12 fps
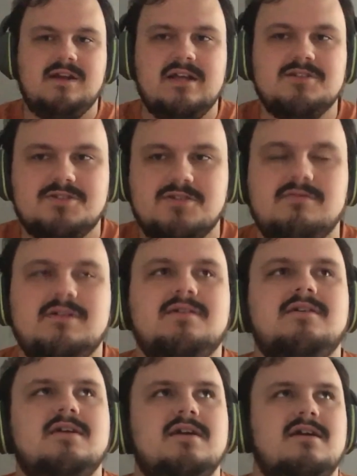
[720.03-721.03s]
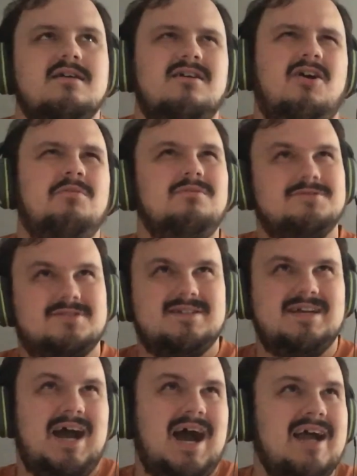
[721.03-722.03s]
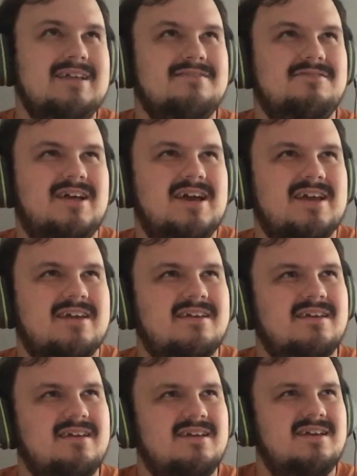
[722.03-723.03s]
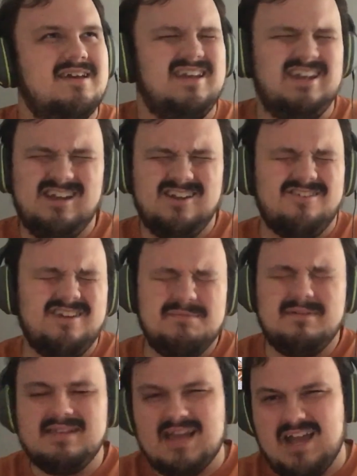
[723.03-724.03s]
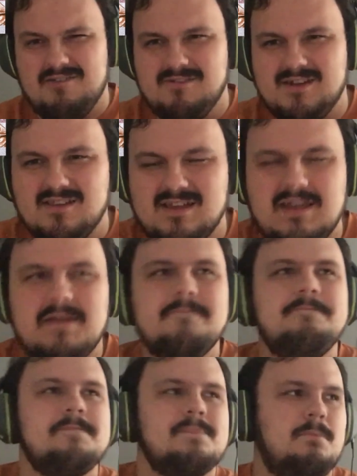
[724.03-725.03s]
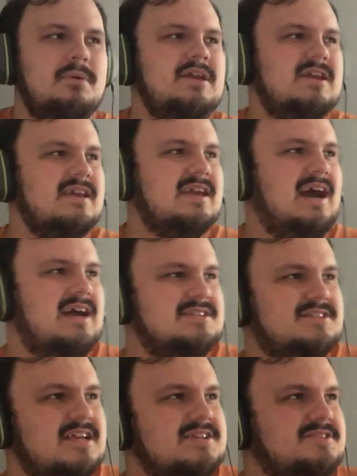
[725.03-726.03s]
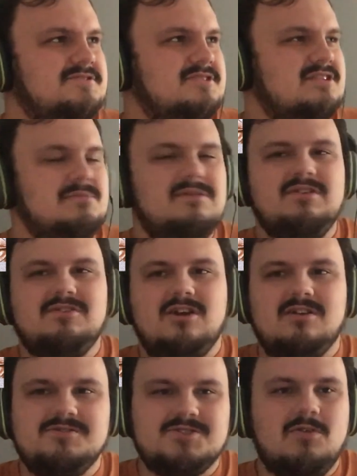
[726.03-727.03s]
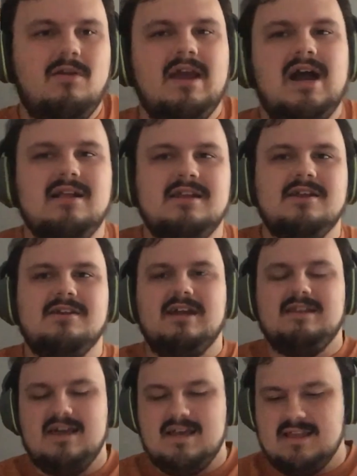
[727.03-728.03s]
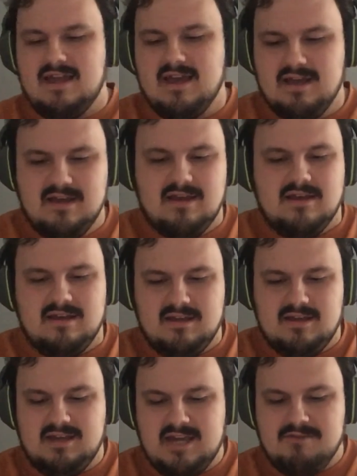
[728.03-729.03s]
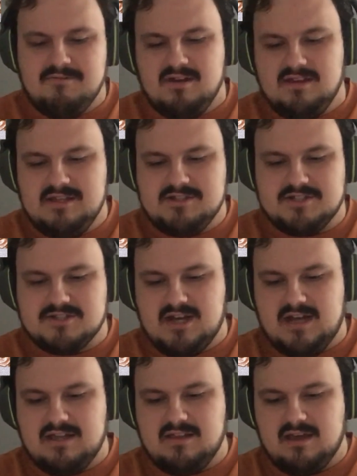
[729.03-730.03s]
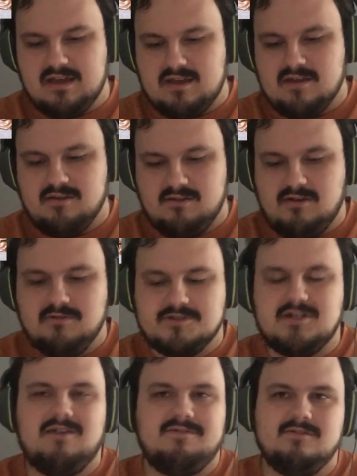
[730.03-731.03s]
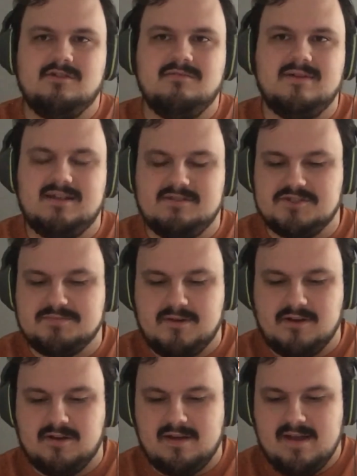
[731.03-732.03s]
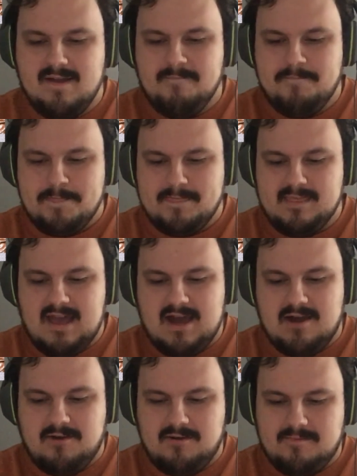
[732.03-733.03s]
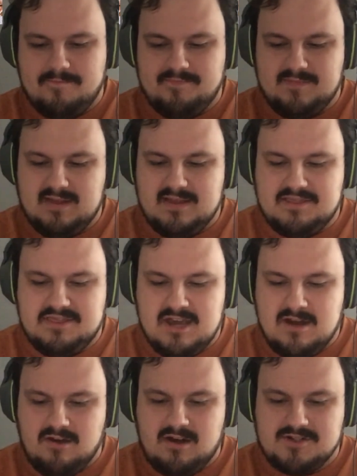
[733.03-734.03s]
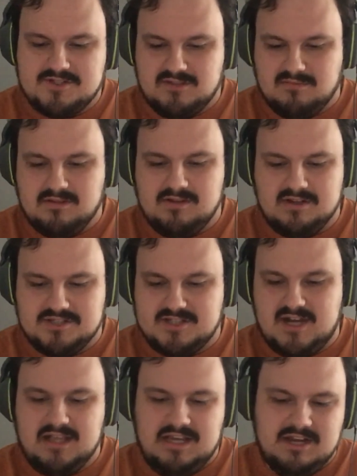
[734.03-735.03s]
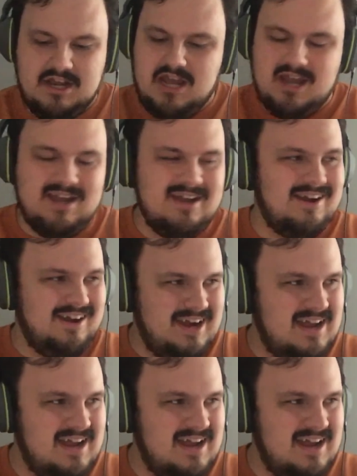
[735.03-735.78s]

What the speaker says: edge to it. Almost kind of like eerie, but not really. But you can kind of sense there's a little bit of a darkness going on here. And then he really just kind of like goes off a little bit on this part. Now, there are some lyrics on here